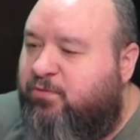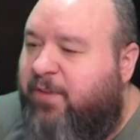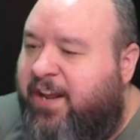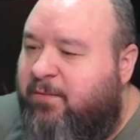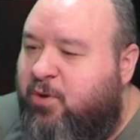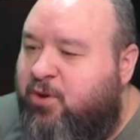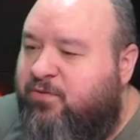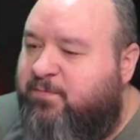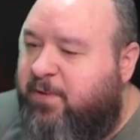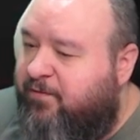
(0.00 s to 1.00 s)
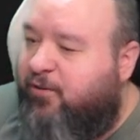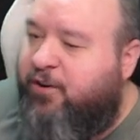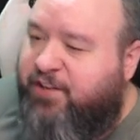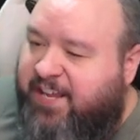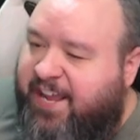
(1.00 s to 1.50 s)
red moves
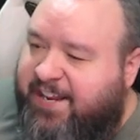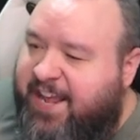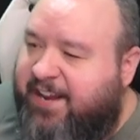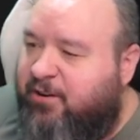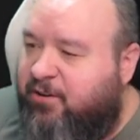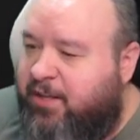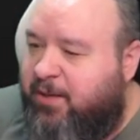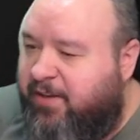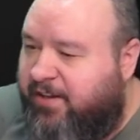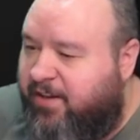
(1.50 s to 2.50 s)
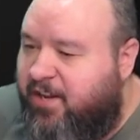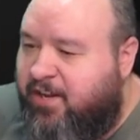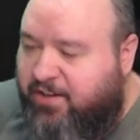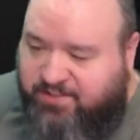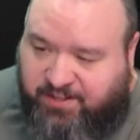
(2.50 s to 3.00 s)
before you get that early pin,
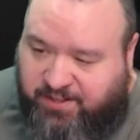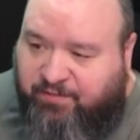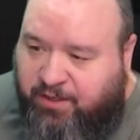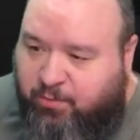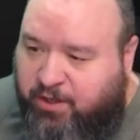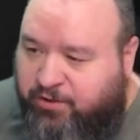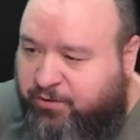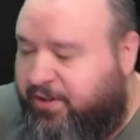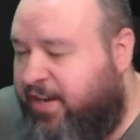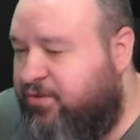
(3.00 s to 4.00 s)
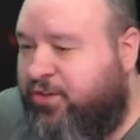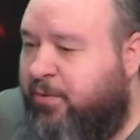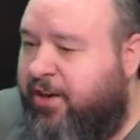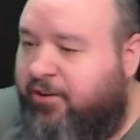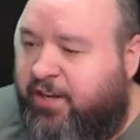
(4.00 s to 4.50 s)
because it definitely will too. There's no
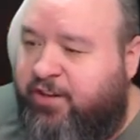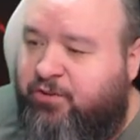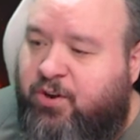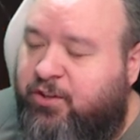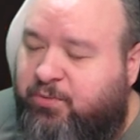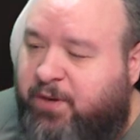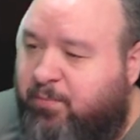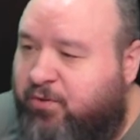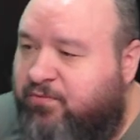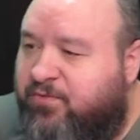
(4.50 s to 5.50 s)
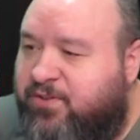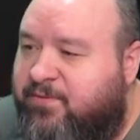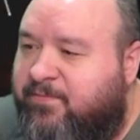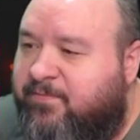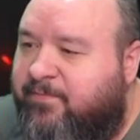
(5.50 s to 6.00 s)
way you're going to do all three moves.
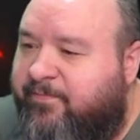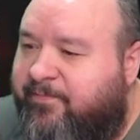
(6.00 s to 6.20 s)
All